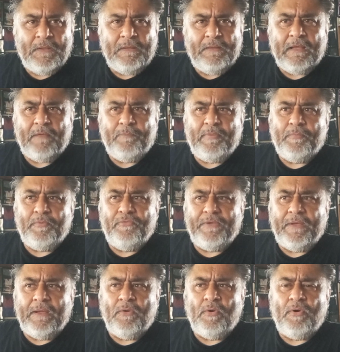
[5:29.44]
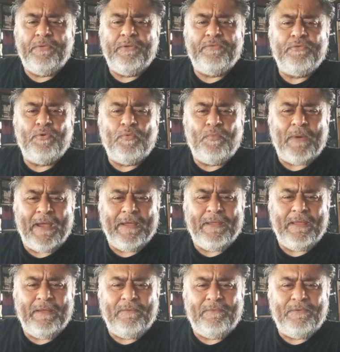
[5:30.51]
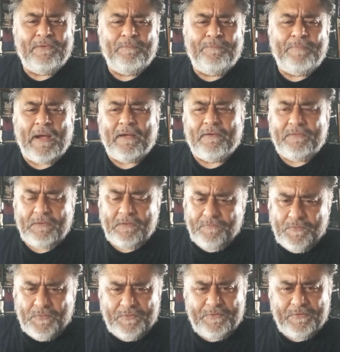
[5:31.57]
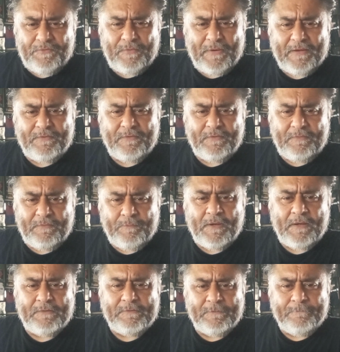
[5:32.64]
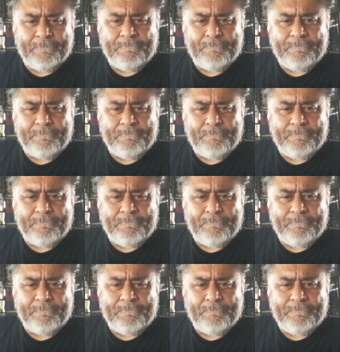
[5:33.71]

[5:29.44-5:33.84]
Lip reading: Now people say, oh, there's no rankings in boxing. Of course there's rankings in boxing.